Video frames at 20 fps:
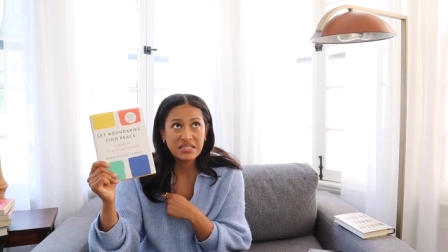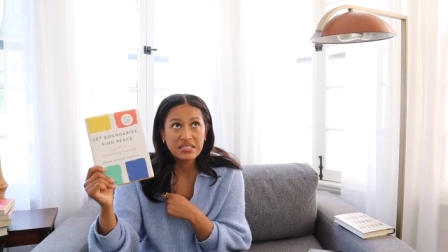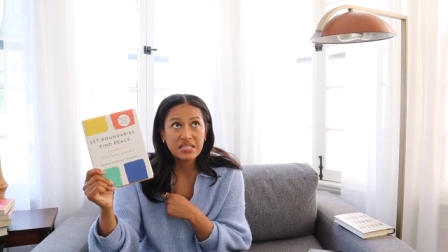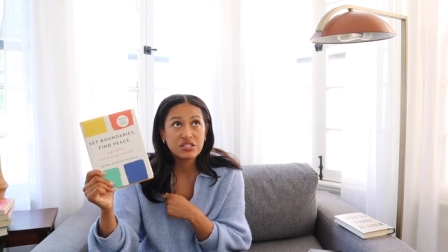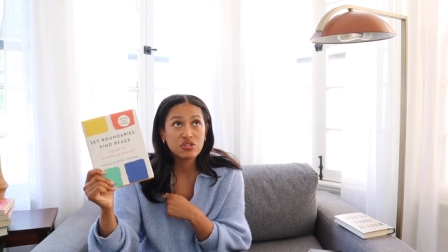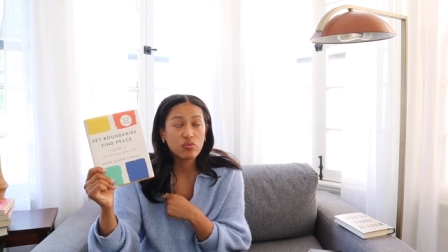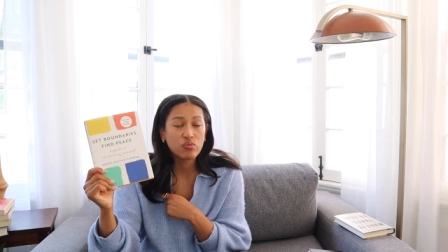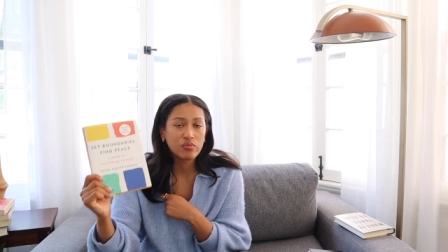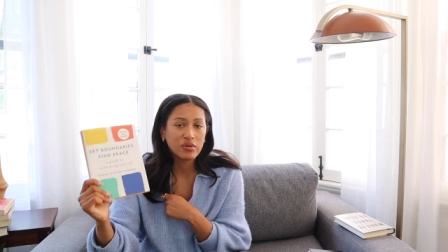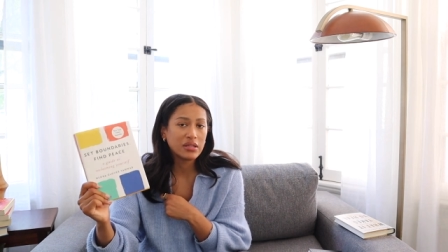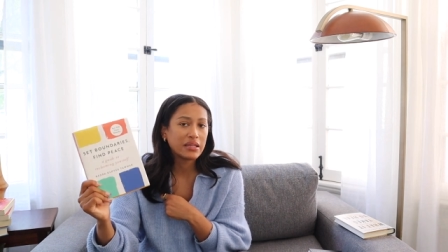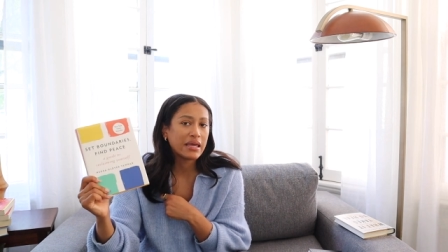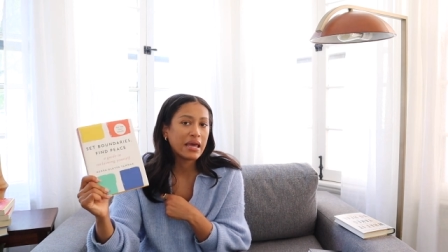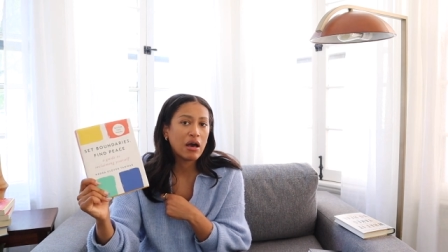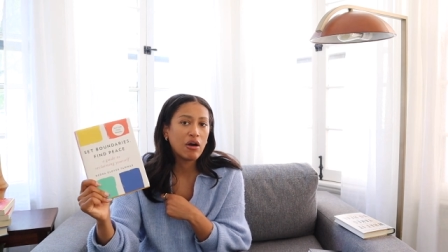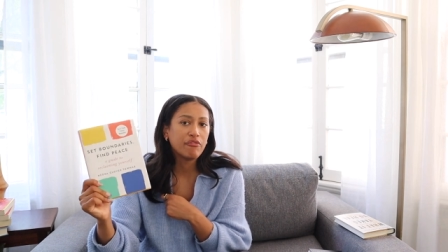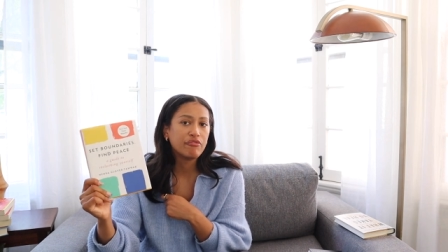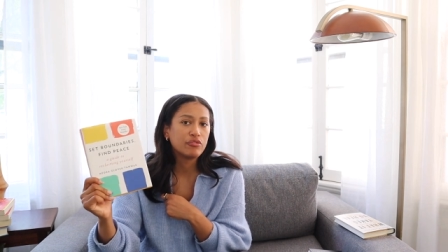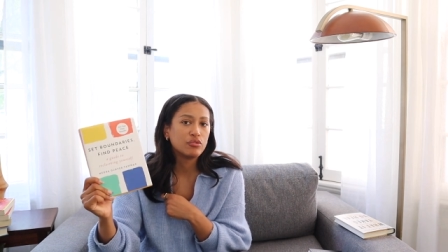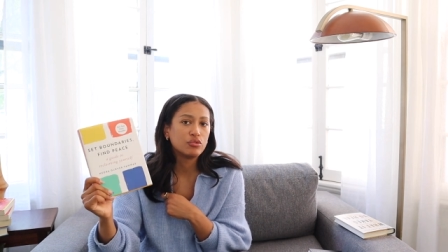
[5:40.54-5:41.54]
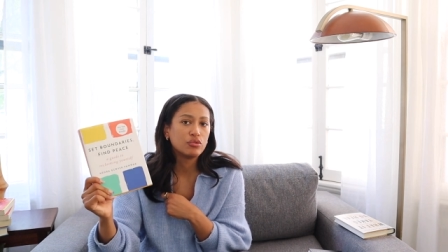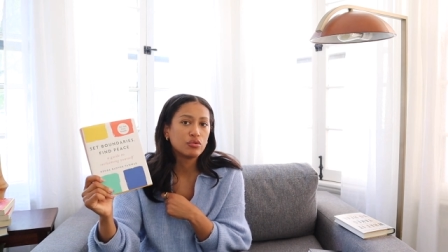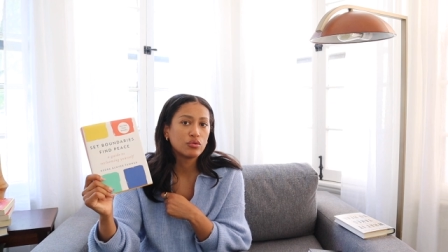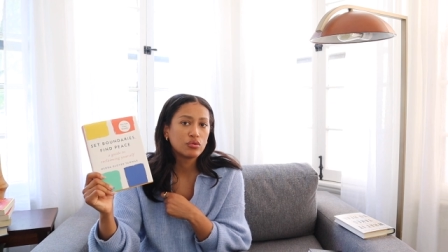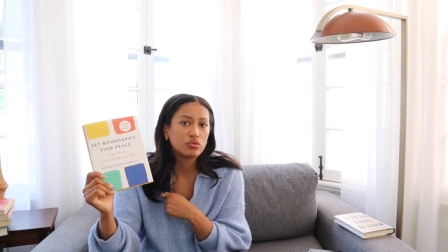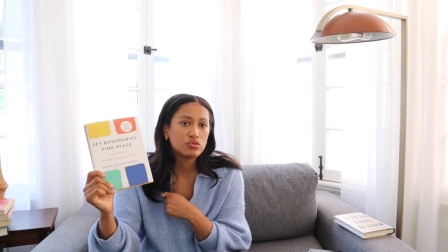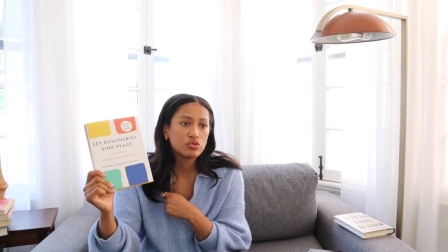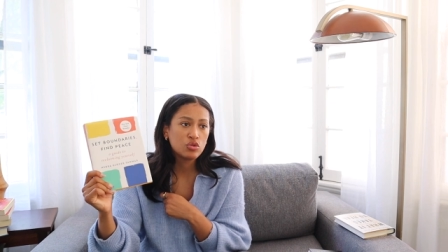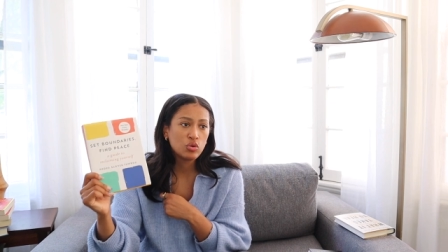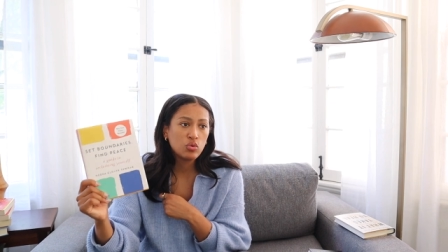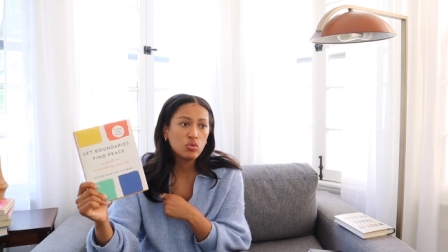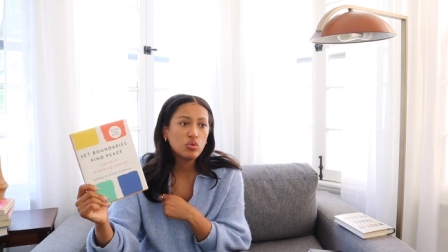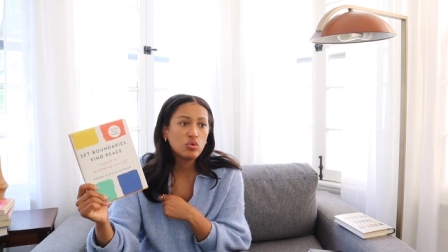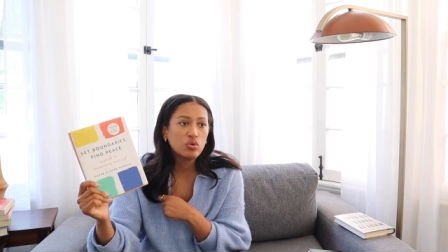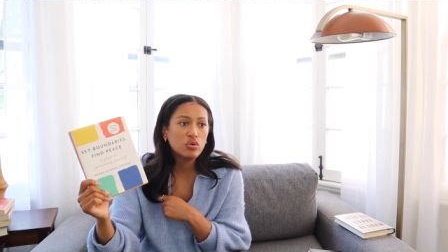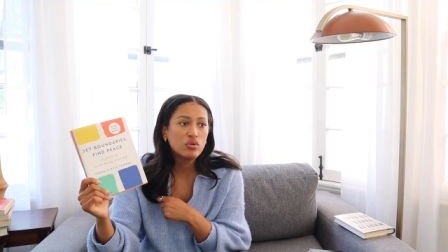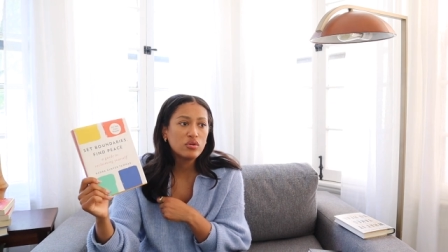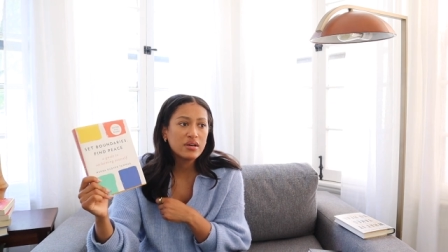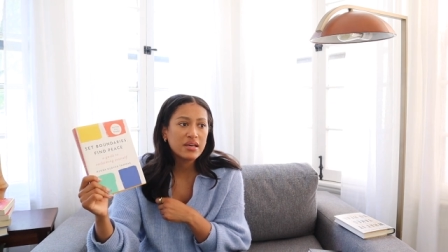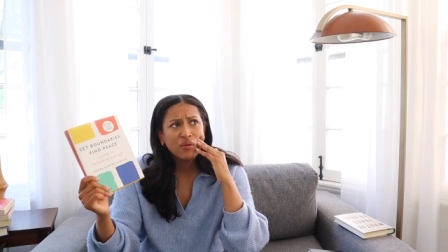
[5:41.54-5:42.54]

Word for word: is a really helpful tool.